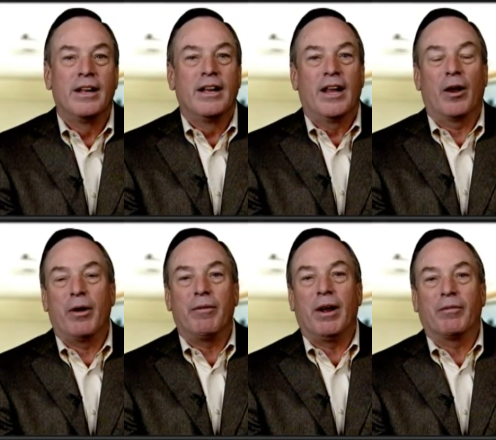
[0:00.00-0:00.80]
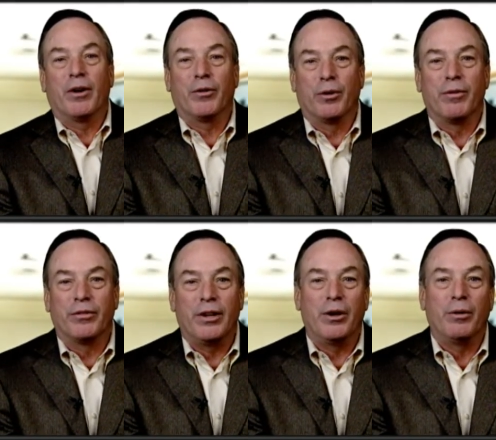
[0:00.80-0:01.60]
even after I turn over the
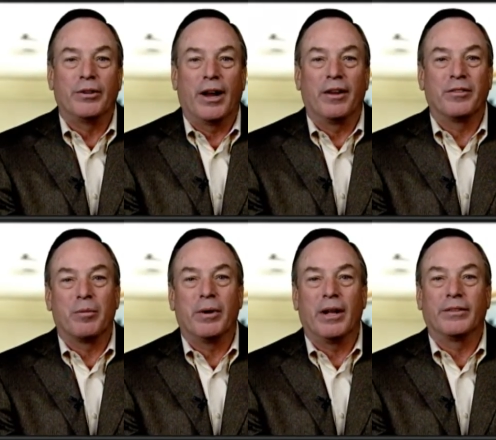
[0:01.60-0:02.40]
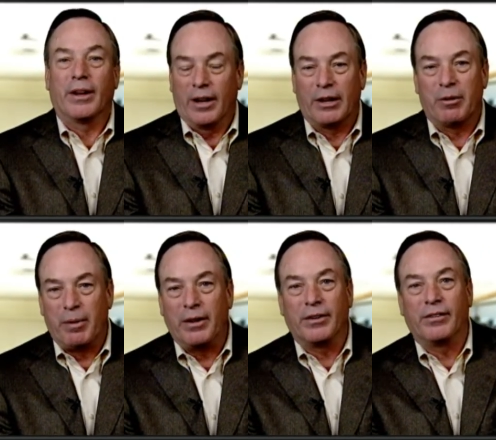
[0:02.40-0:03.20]
CEO title to somebody else, I'd like to
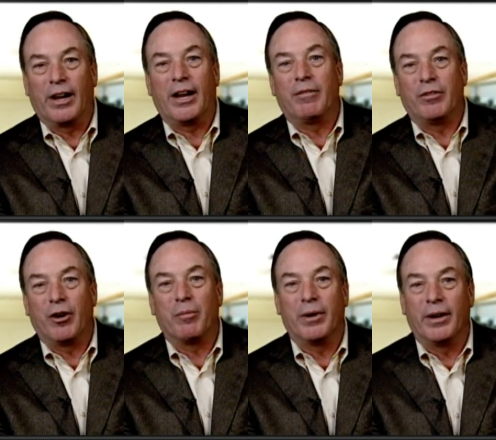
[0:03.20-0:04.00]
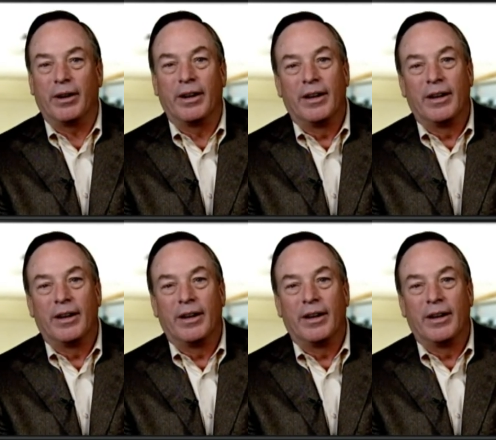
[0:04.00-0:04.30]
remain as executive chairman and